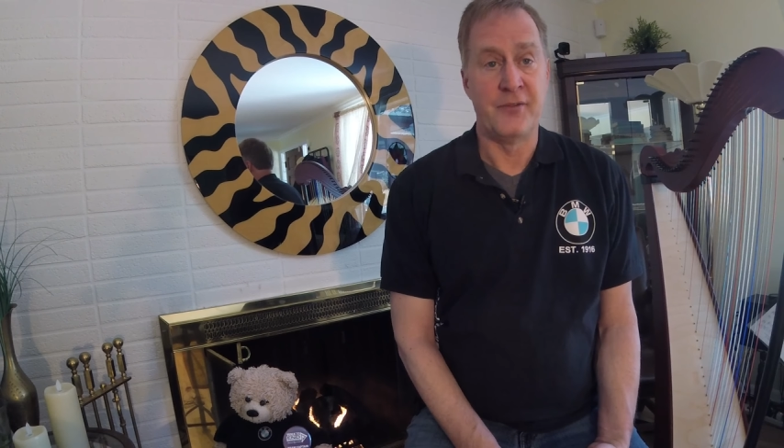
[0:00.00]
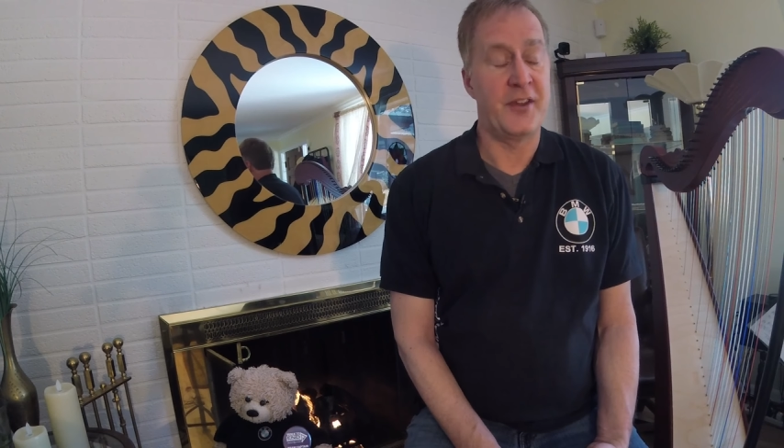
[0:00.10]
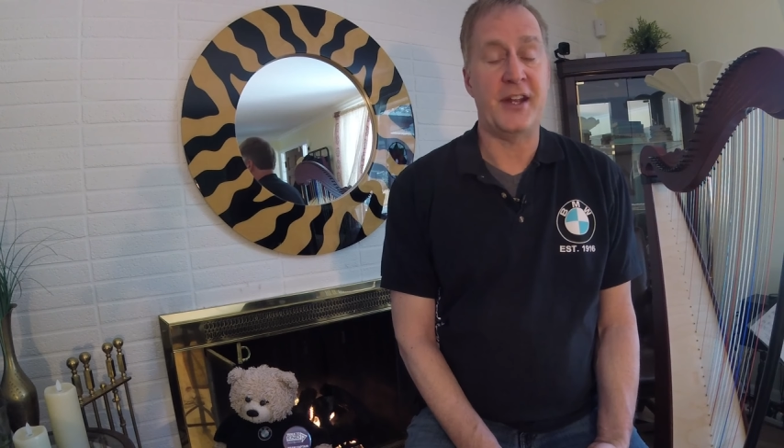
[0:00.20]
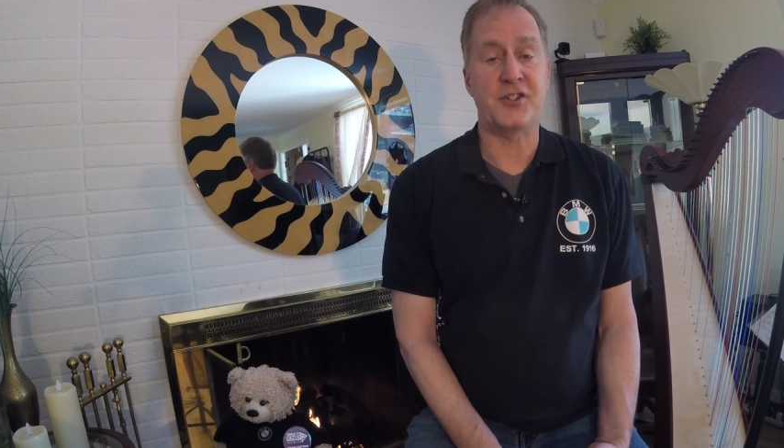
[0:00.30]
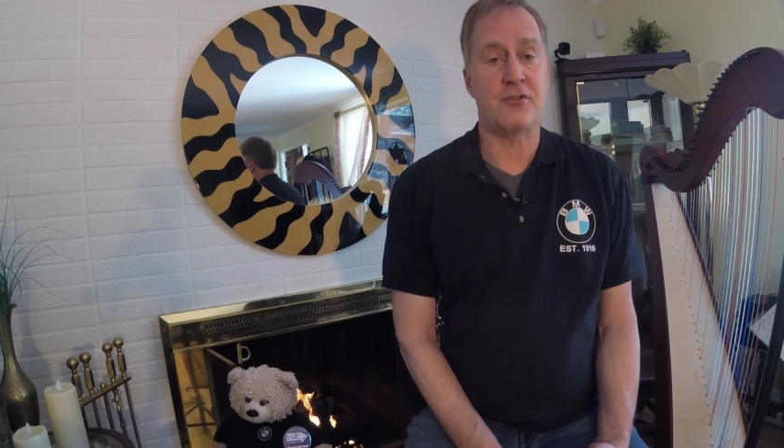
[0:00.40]
The
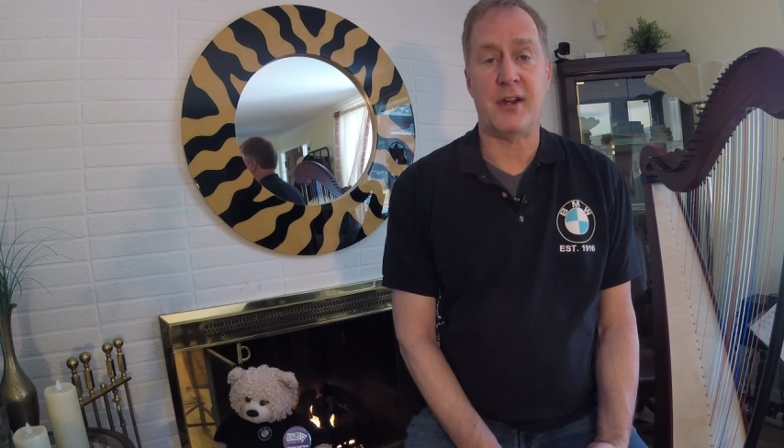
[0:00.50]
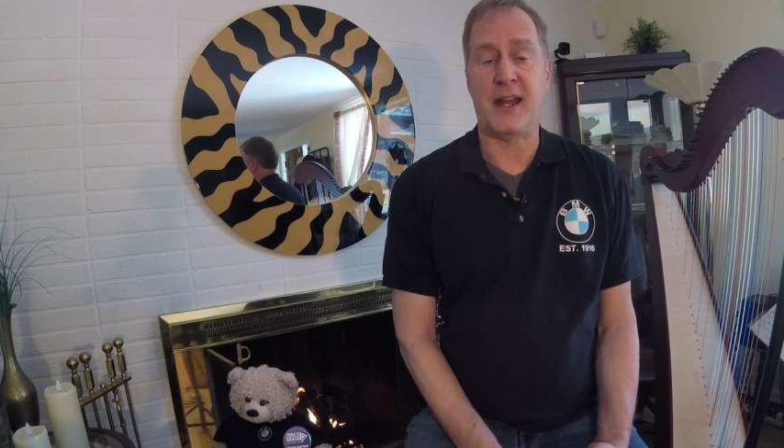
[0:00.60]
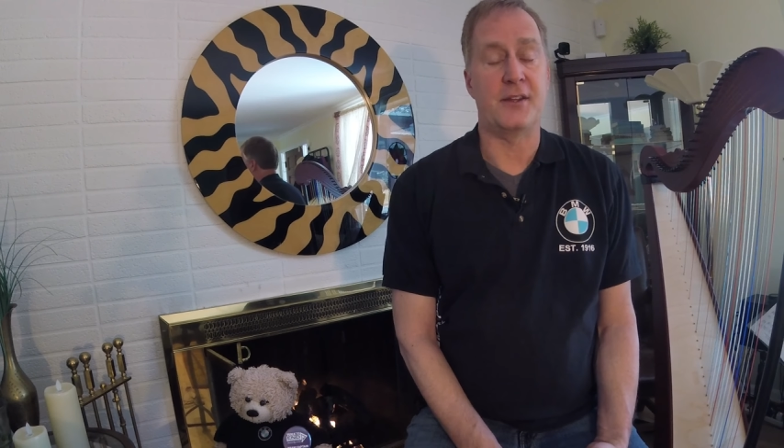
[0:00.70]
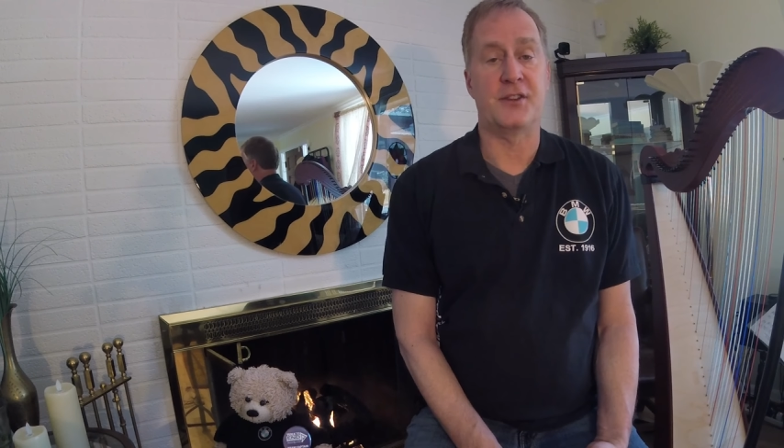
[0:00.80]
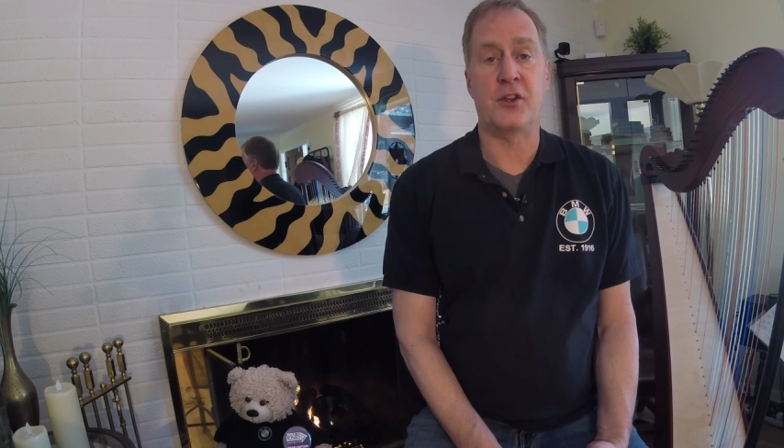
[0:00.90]
next truck
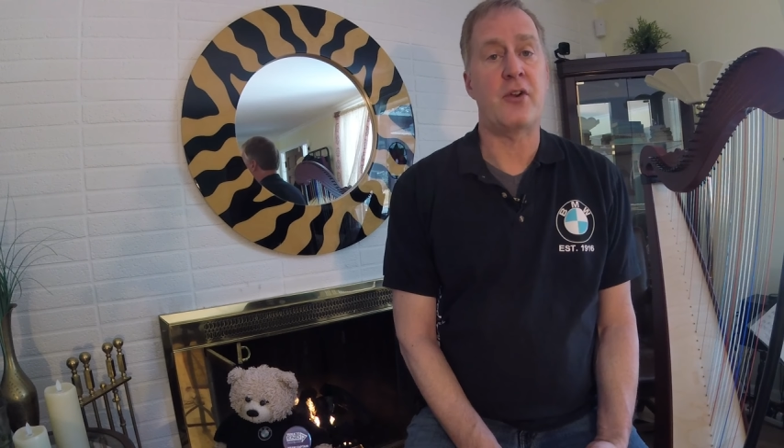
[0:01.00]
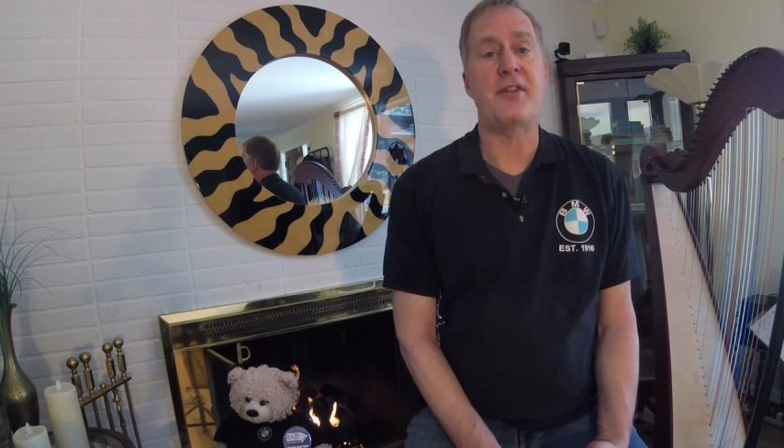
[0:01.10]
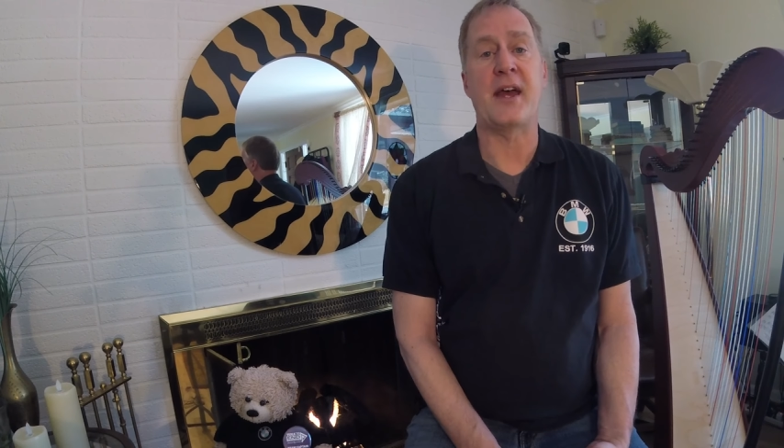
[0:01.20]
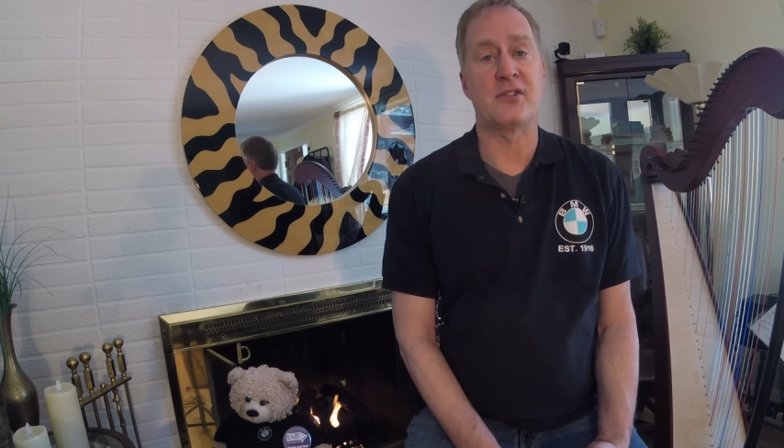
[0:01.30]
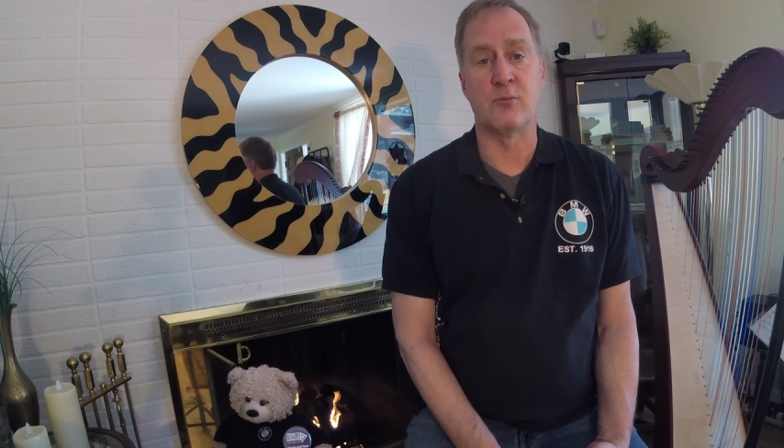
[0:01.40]
had
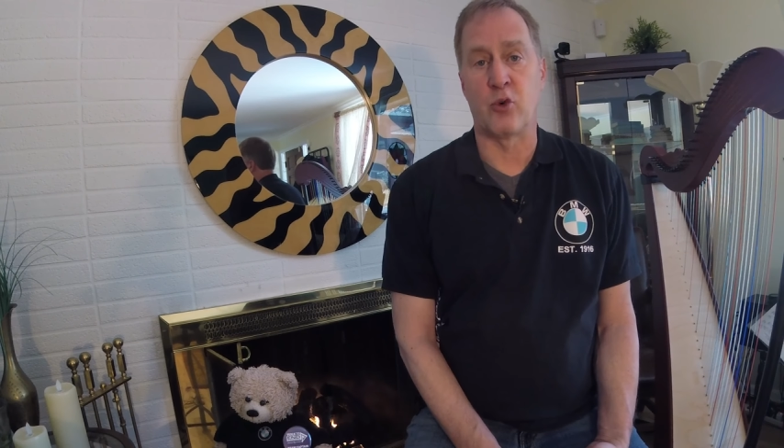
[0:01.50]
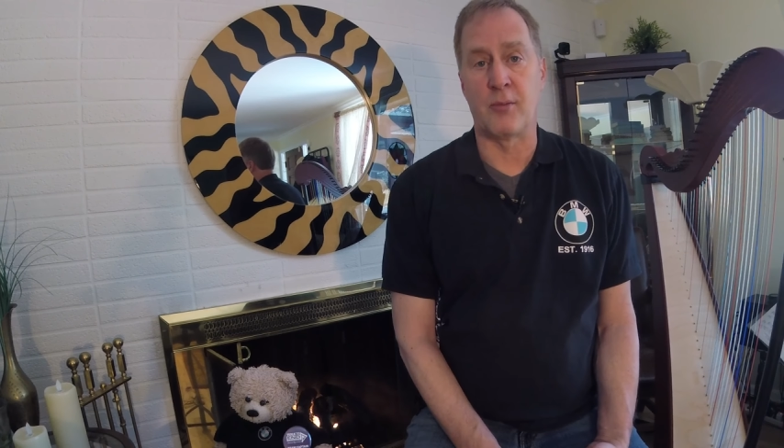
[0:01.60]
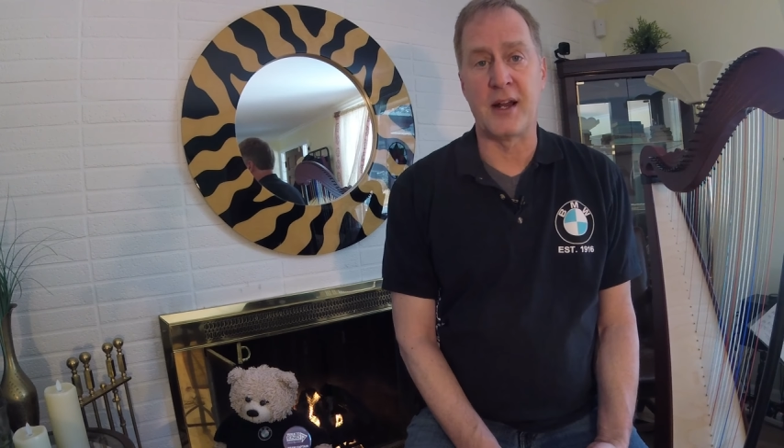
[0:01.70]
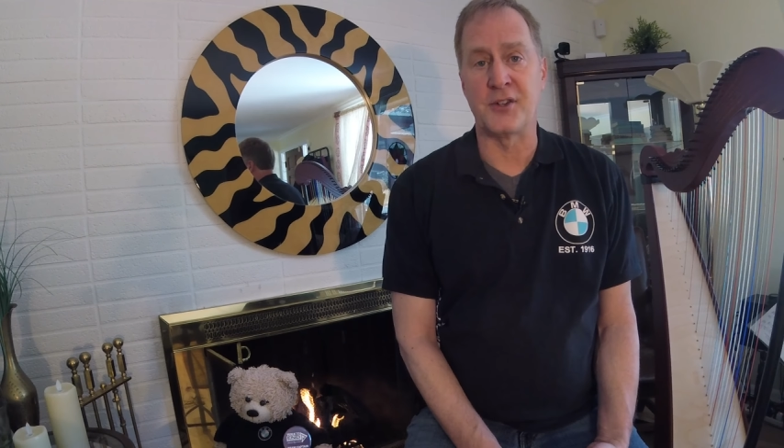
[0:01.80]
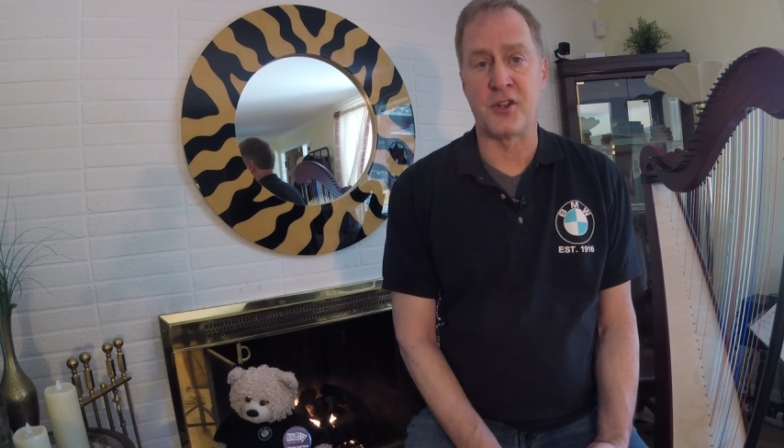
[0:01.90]
30,000 more
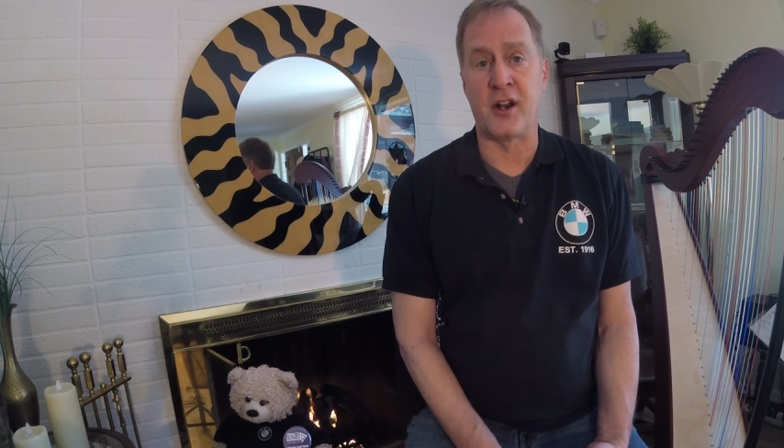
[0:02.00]
miles on it.